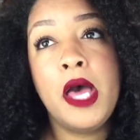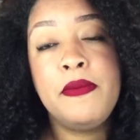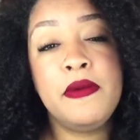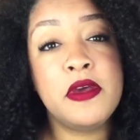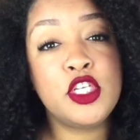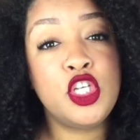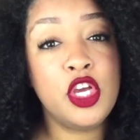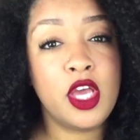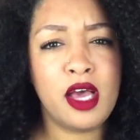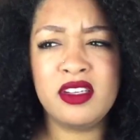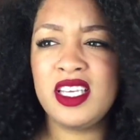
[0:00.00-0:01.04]
maybe I
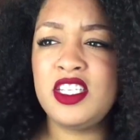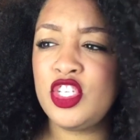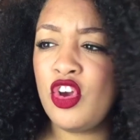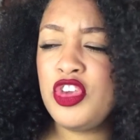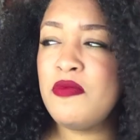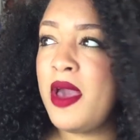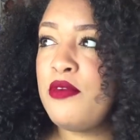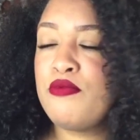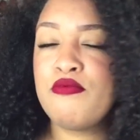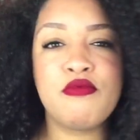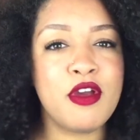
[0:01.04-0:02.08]
can show you my
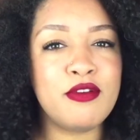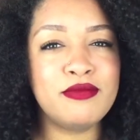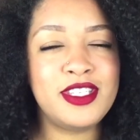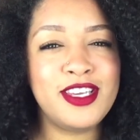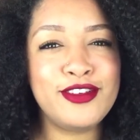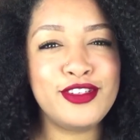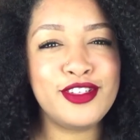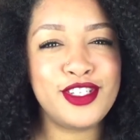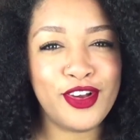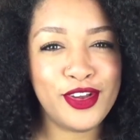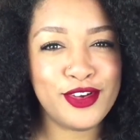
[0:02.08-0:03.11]
room too,
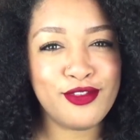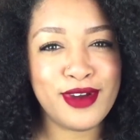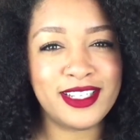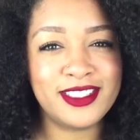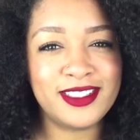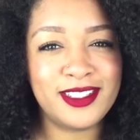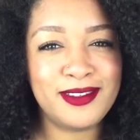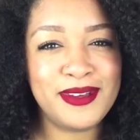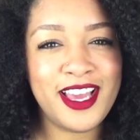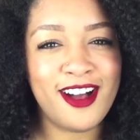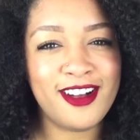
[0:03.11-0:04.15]
just show you around a little
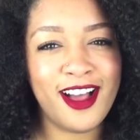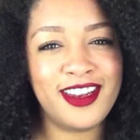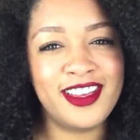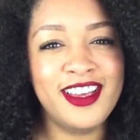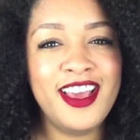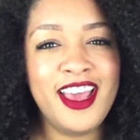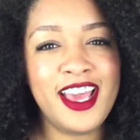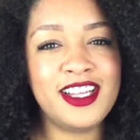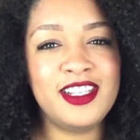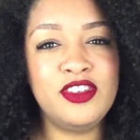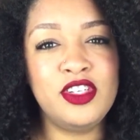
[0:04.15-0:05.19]
bit. I'll kind of
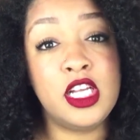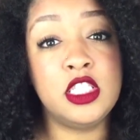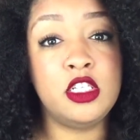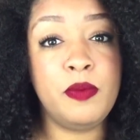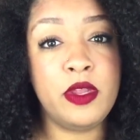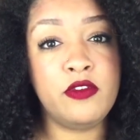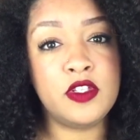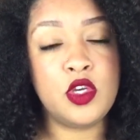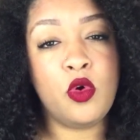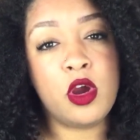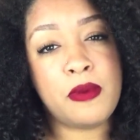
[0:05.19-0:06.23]
include a little bit of a
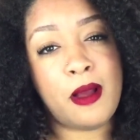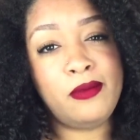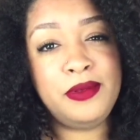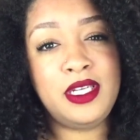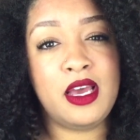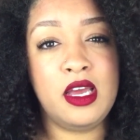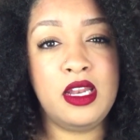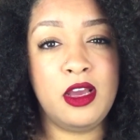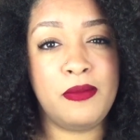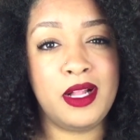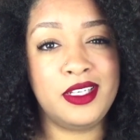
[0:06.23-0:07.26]
tour, probably not a
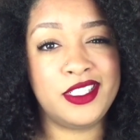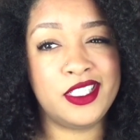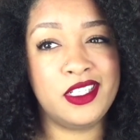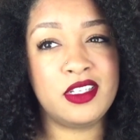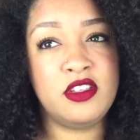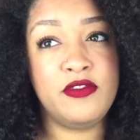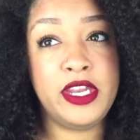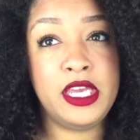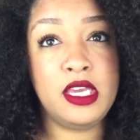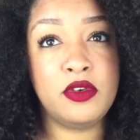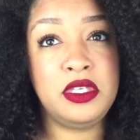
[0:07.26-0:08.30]
nail polish collection
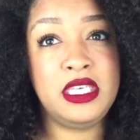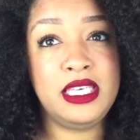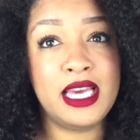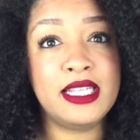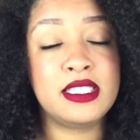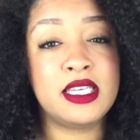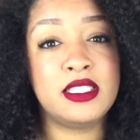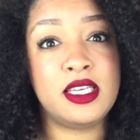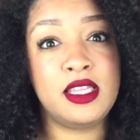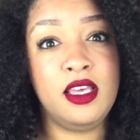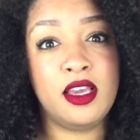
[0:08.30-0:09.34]
video yet,
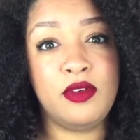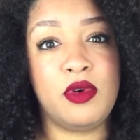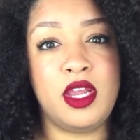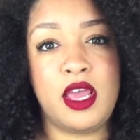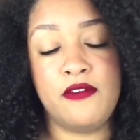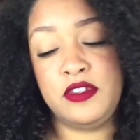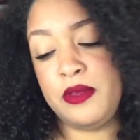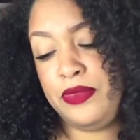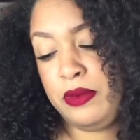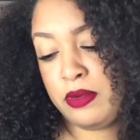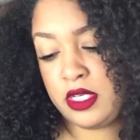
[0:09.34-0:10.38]
because I think I'd want to have
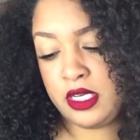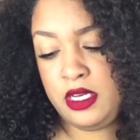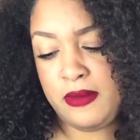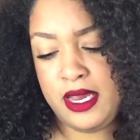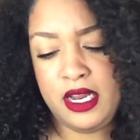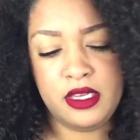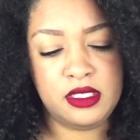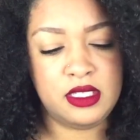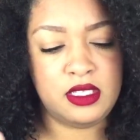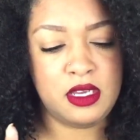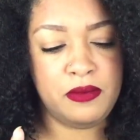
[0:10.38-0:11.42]
something protecting my nails
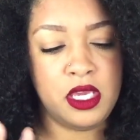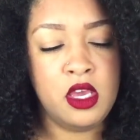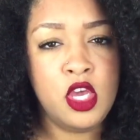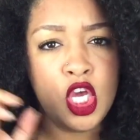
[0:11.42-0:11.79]
since I'll be